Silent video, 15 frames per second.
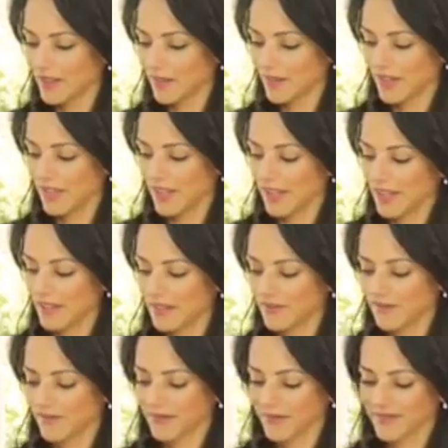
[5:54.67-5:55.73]
Okay.
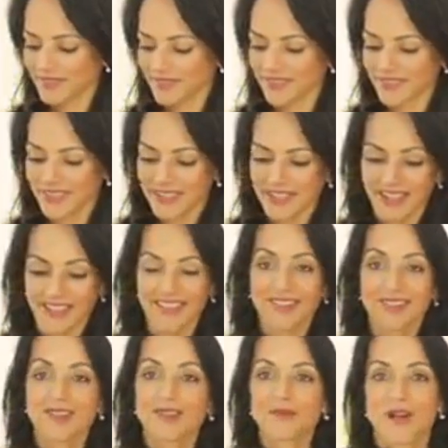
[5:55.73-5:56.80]

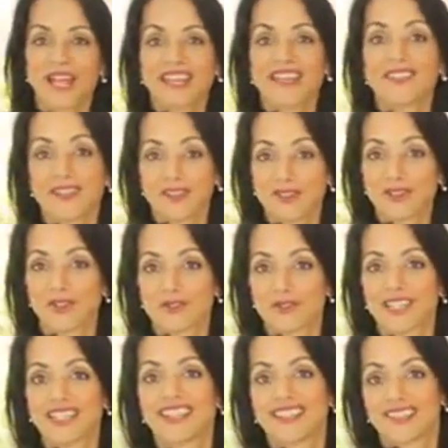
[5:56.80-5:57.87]
This is when the
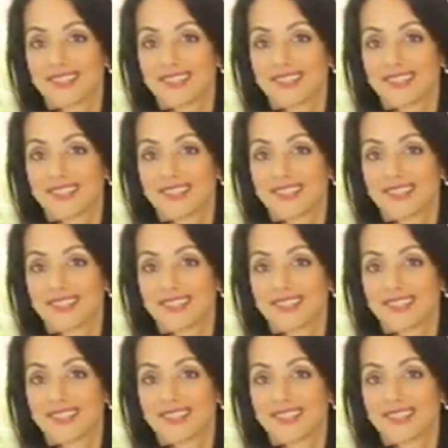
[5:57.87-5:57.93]
children